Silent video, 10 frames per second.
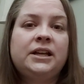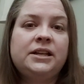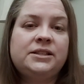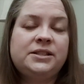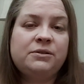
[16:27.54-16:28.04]

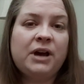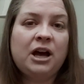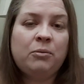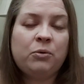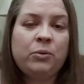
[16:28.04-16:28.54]
is to
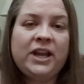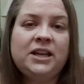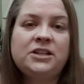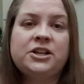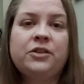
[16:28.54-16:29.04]
help
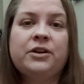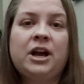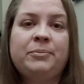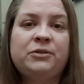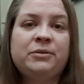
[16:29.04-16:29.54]
wake each other
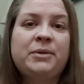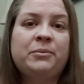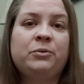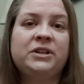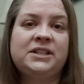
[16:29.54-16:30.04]
up and
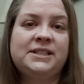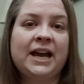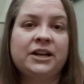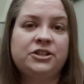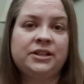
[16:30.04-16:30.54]
remember what this
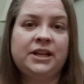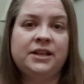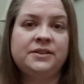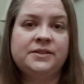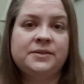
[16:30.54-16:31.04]
actually
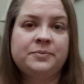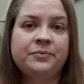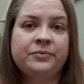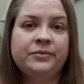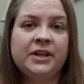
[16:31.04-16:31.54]
is.
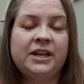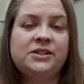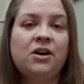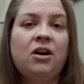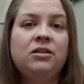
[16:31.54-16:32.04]

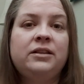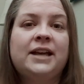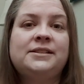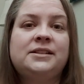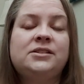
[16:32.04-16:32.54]
It's all
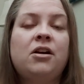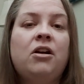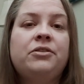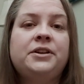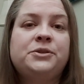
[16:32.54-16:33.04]
lessons.
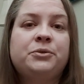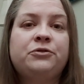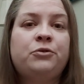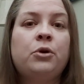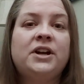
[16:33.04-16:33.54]
All things
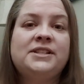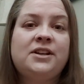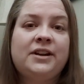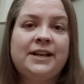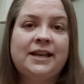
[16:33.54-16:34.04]
work for us,
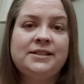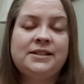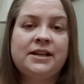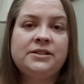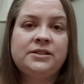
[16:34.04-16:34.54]
not against
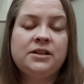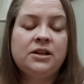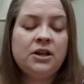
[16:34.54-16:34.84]
us.